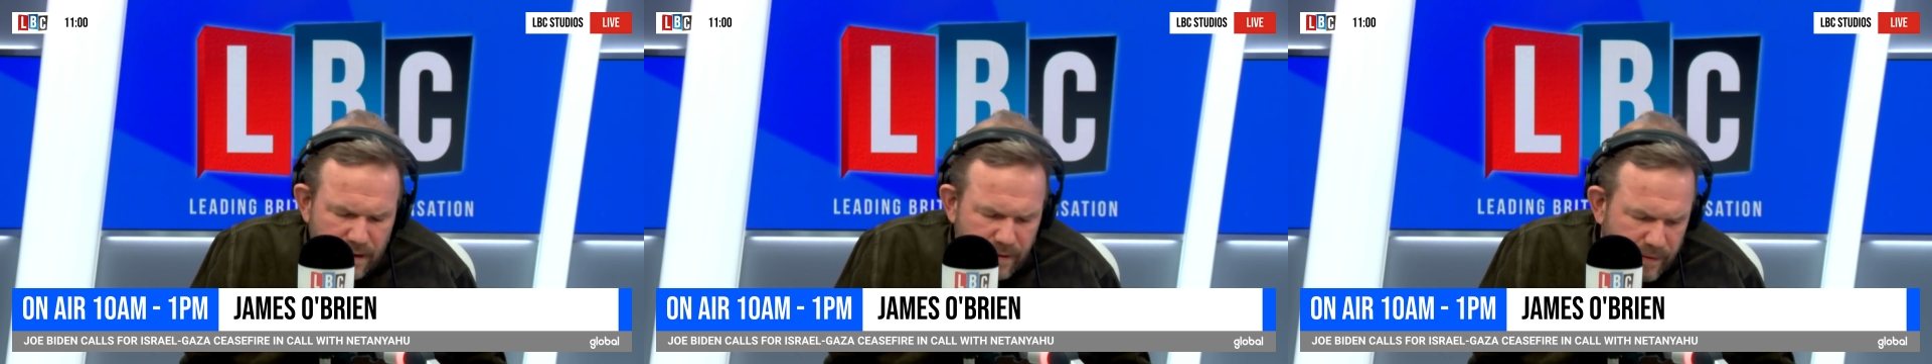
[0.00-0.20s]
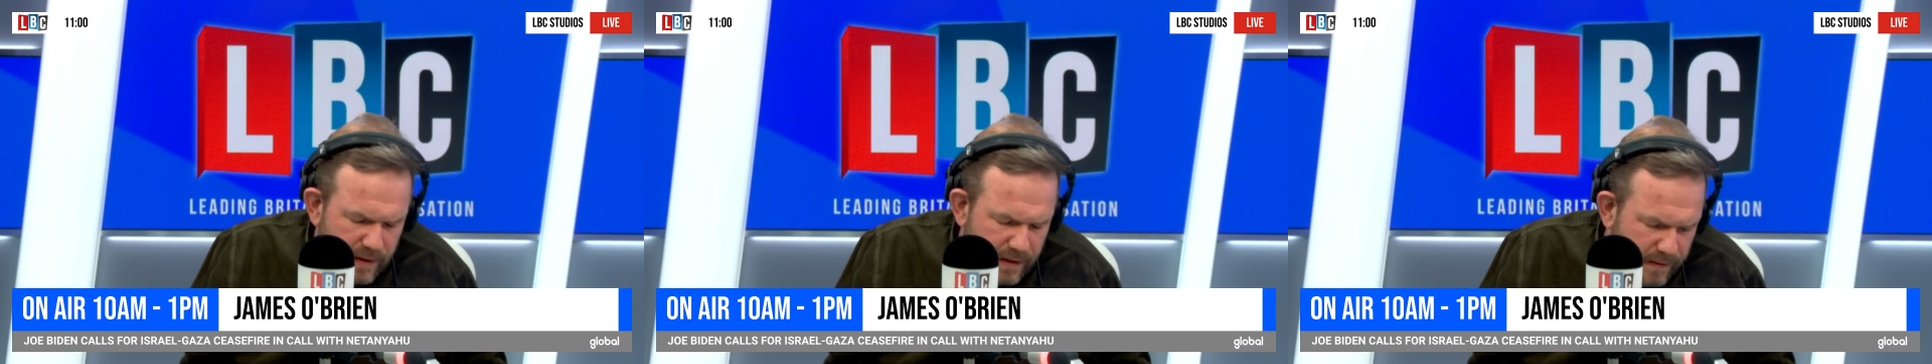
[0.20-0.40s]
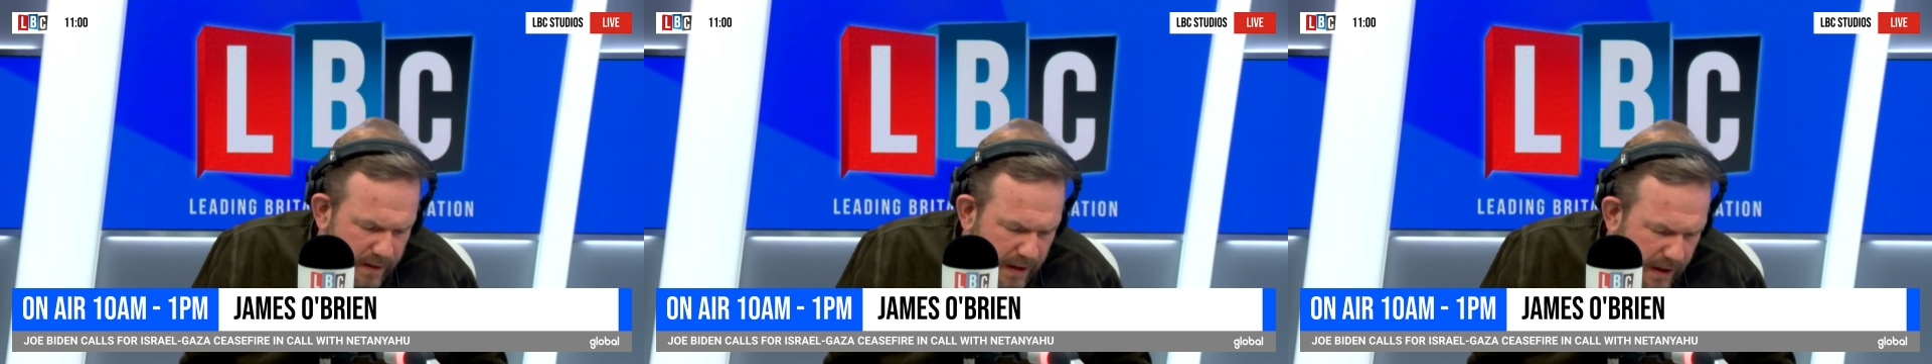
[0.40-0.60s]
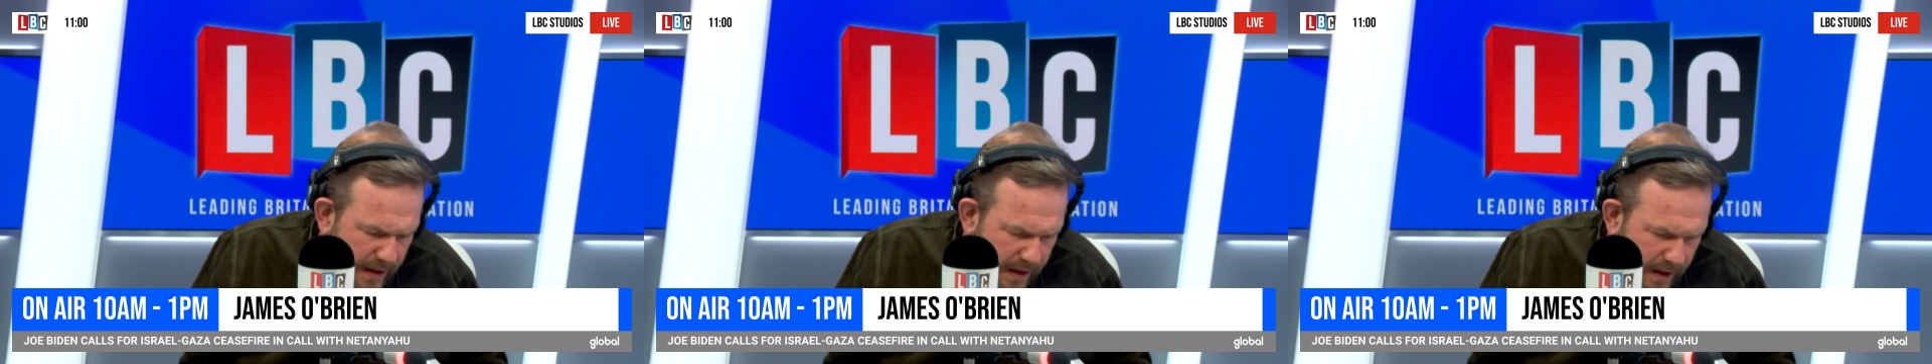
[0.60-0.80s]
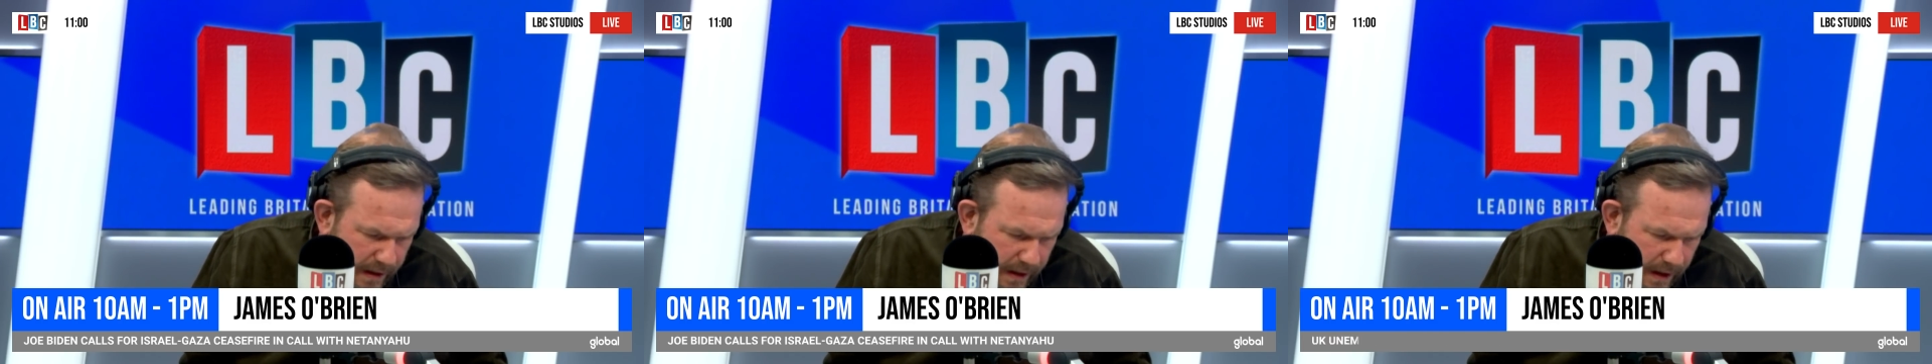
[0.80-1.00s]
well,
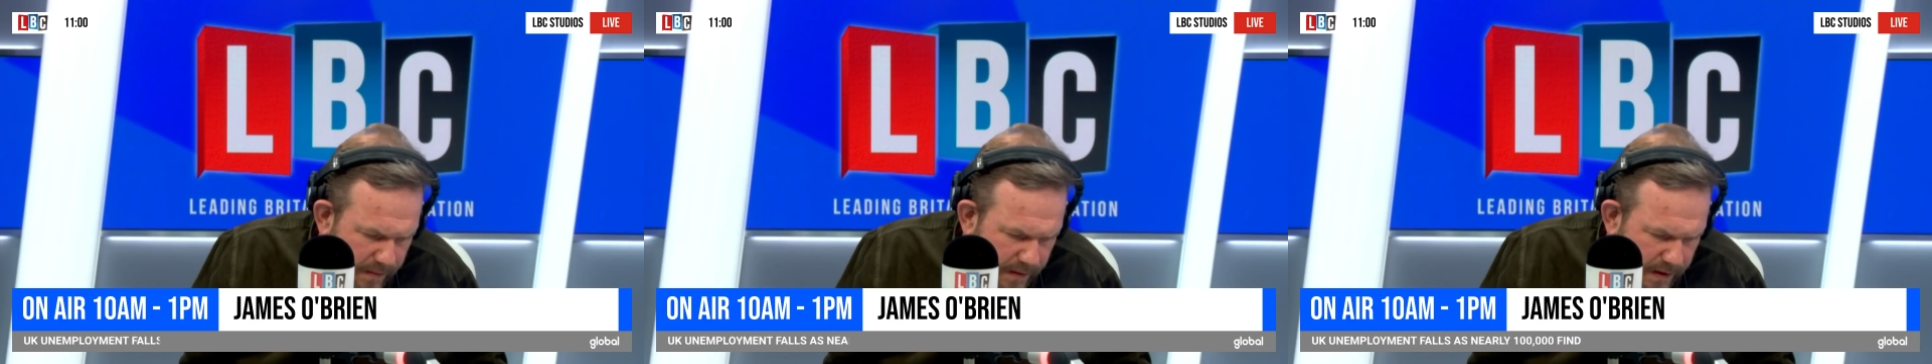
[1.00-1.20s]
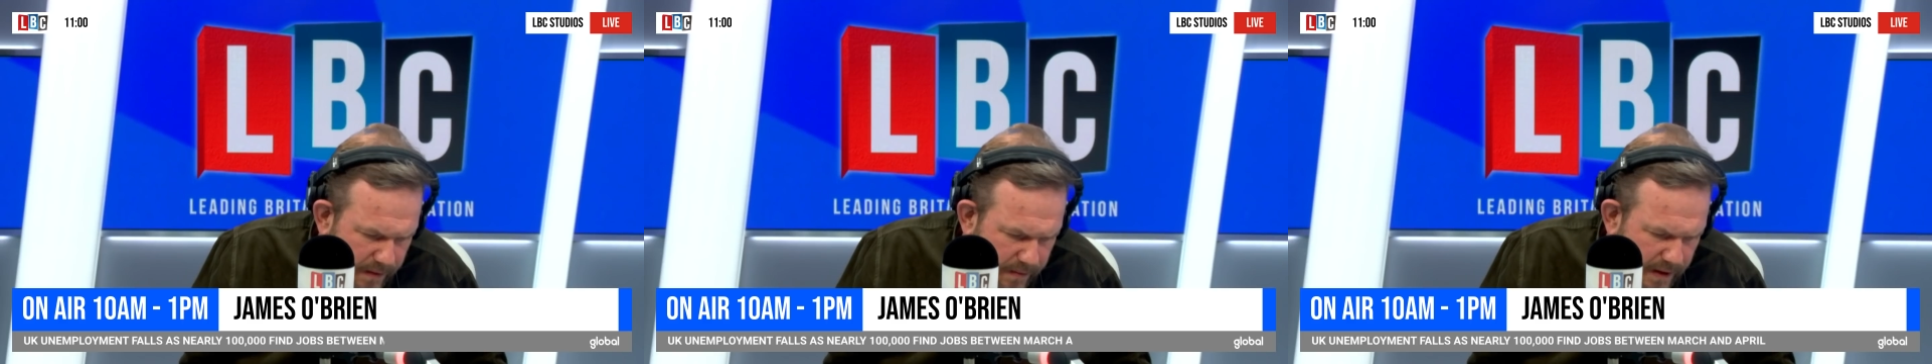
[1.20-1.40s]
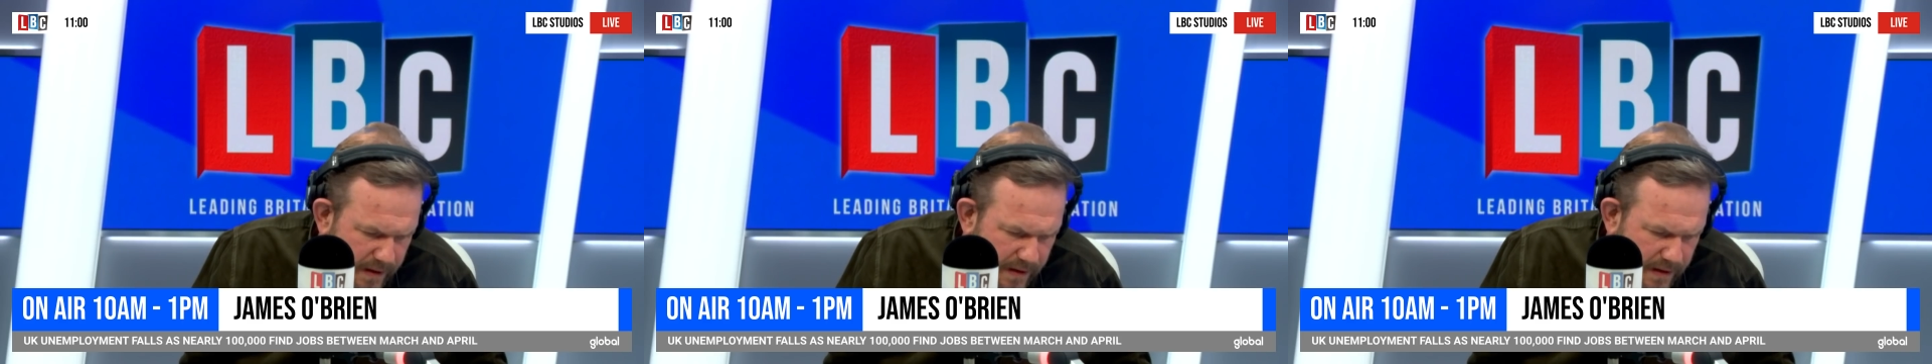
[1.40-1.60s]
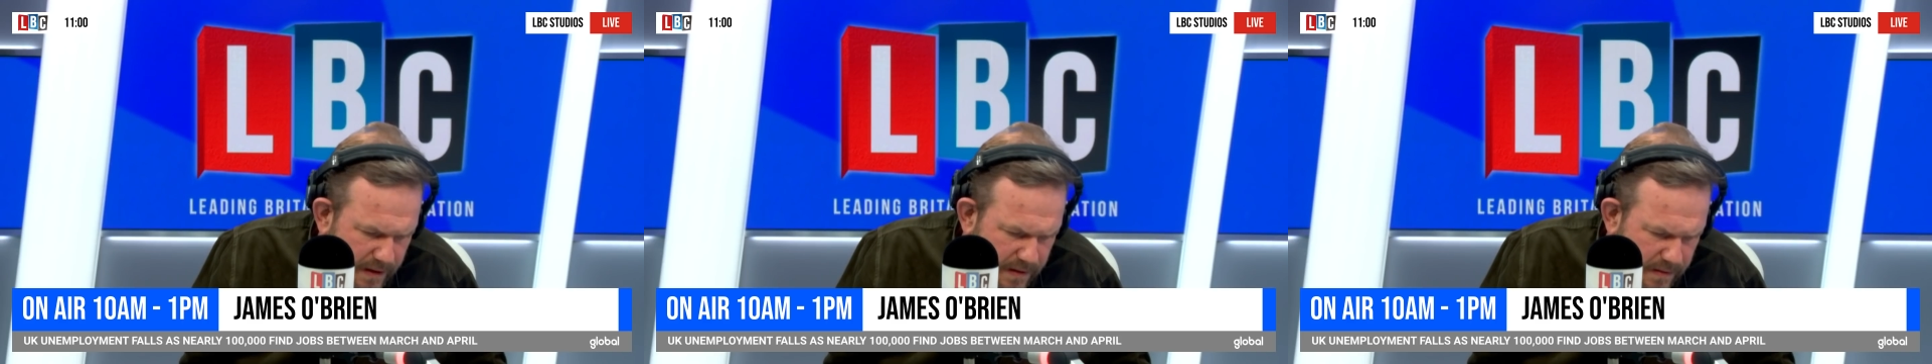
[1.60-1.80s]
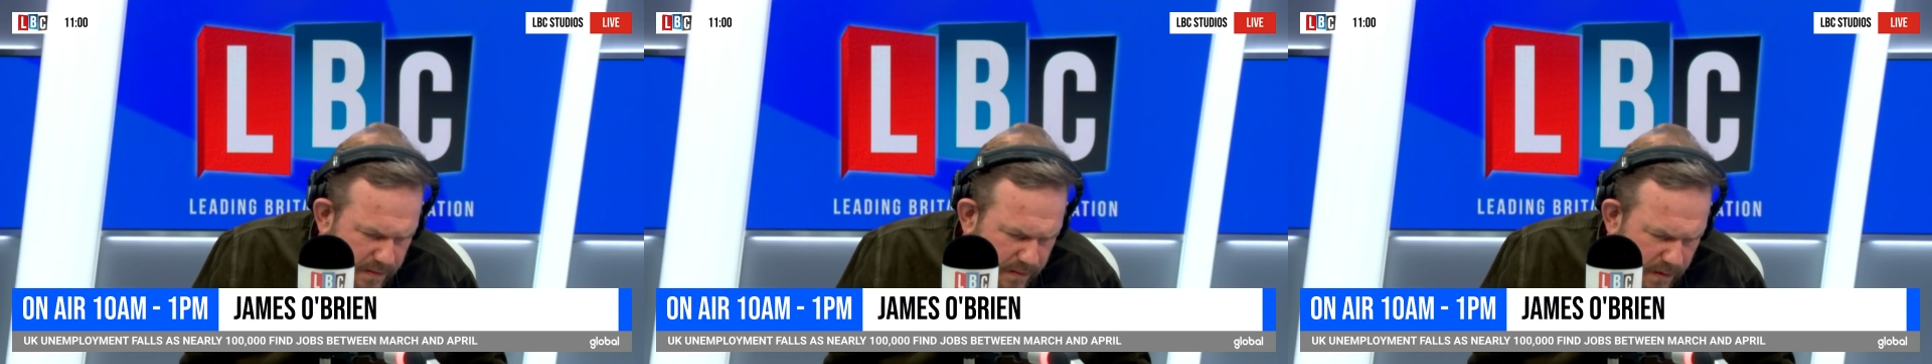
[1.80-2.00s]
I, I wonder whether
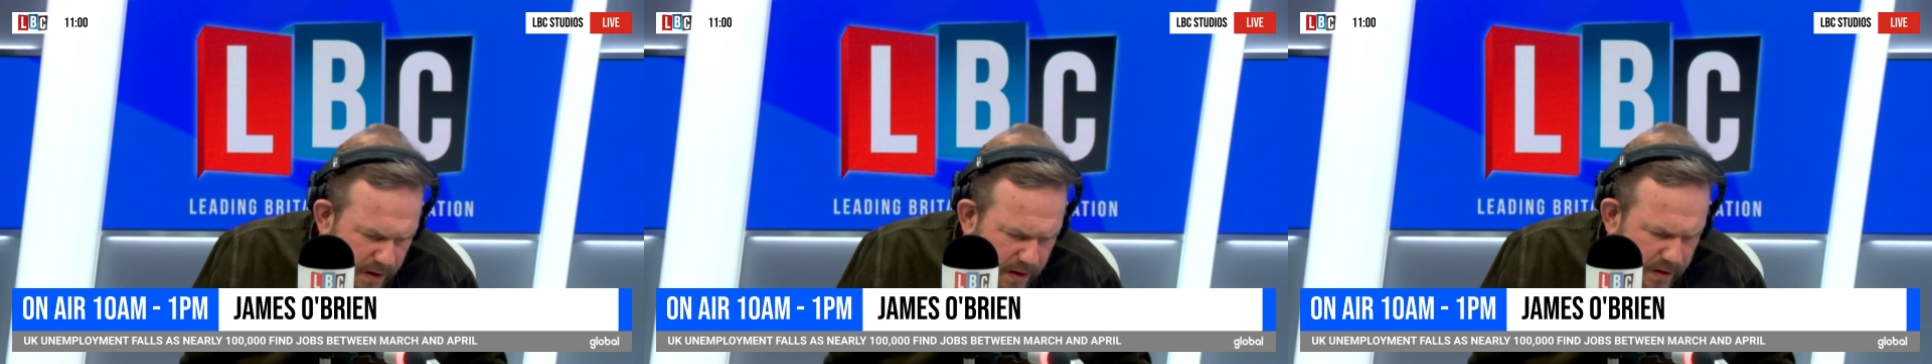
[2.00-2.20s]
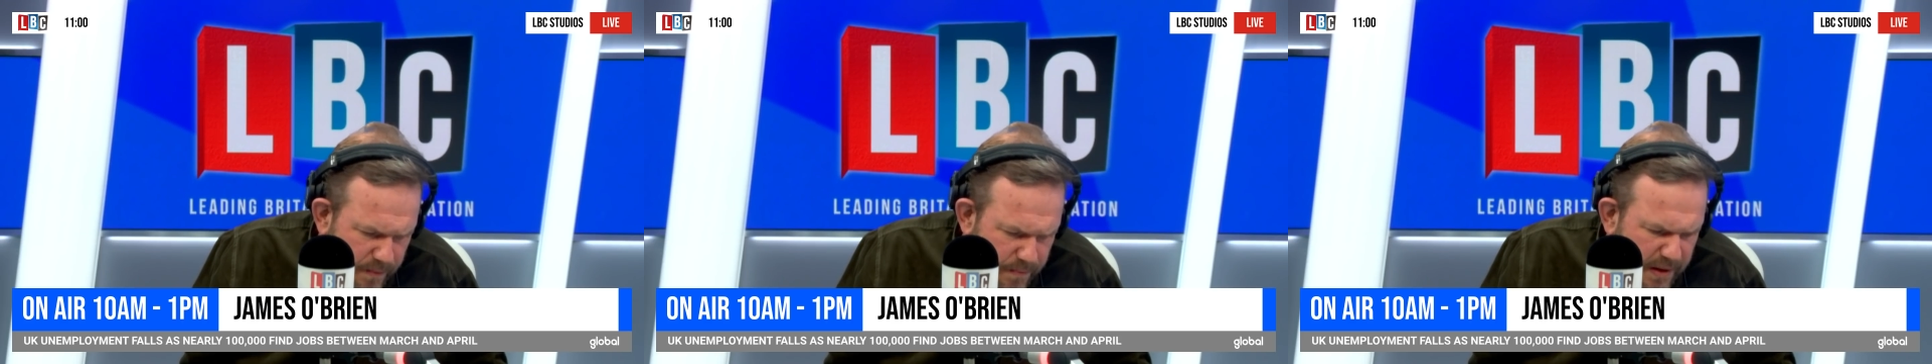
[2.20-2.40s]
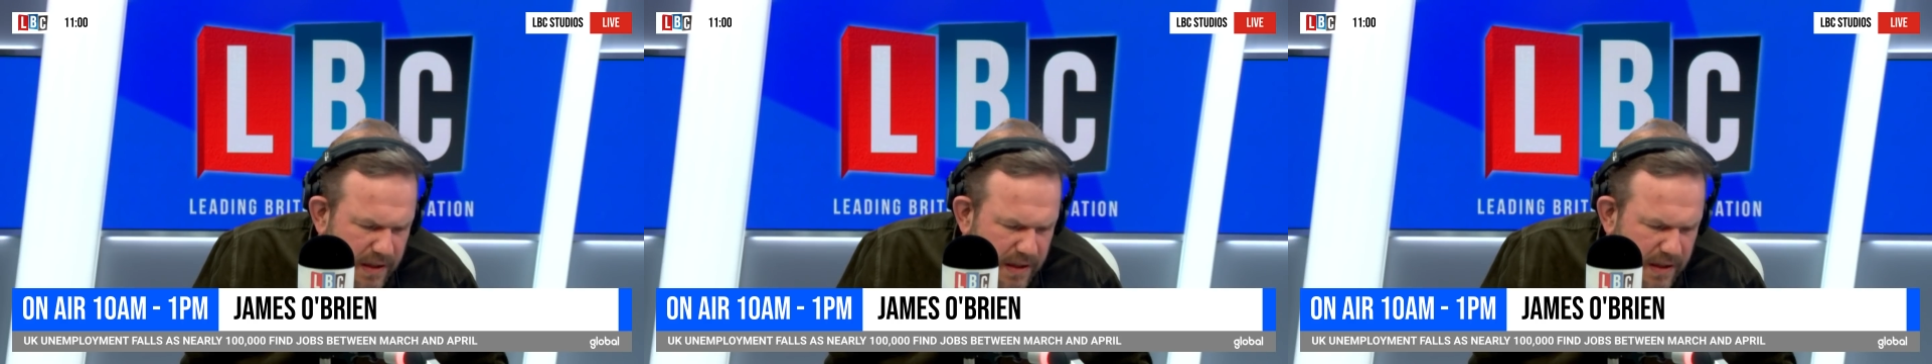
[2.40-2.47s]
these world